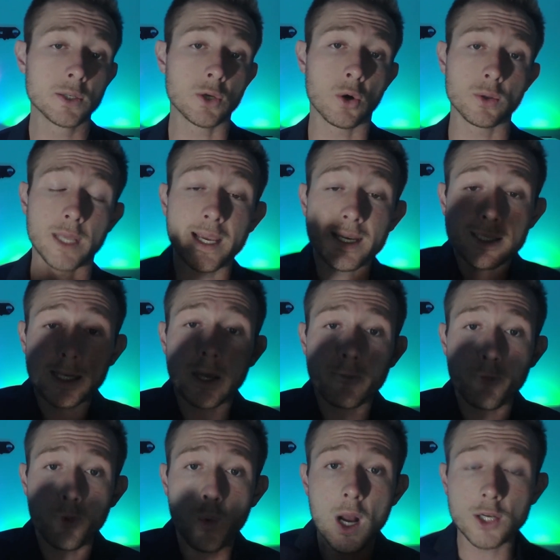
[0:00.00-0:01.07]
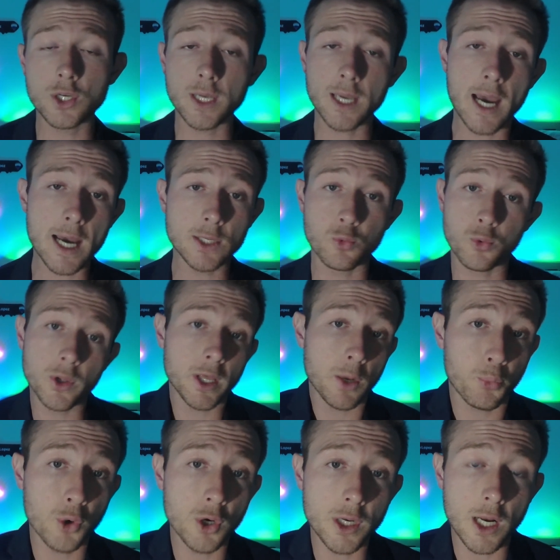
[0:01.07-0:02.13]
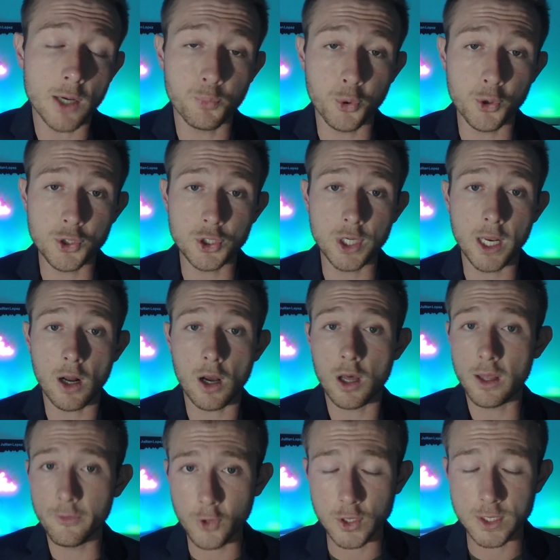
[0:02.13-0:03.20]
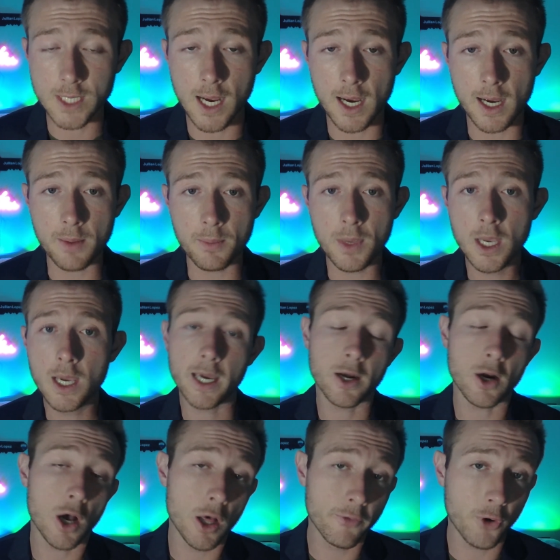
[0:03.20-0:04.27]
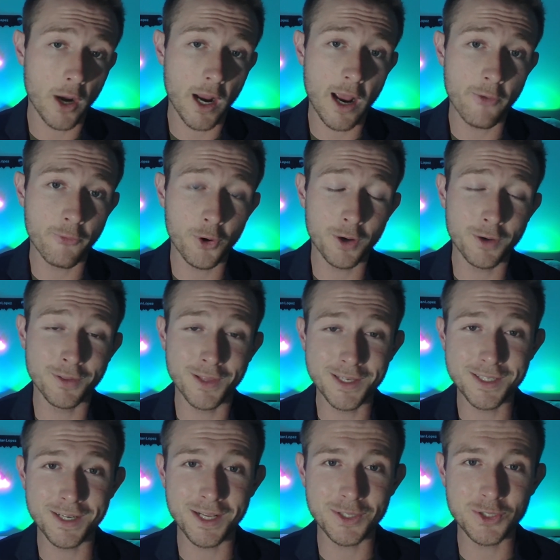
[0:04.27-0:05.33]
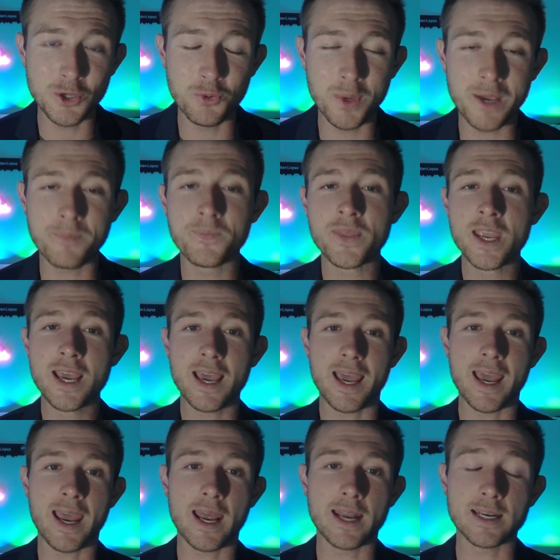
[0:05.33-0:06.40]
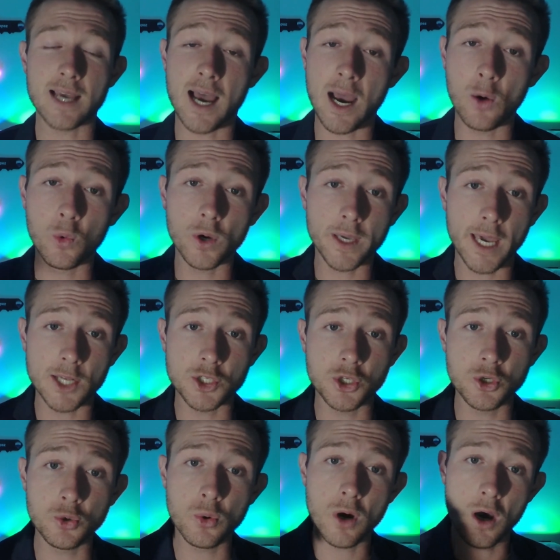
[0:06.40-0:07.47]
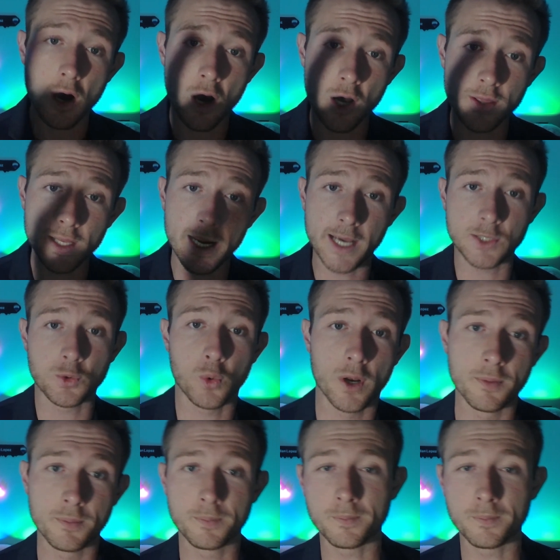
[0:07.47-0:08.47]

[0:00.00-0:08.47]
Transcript: So thanks again for watching, guys. Really appreciate all of your time and all of your effort in listening to me, and I will catch you on the next one.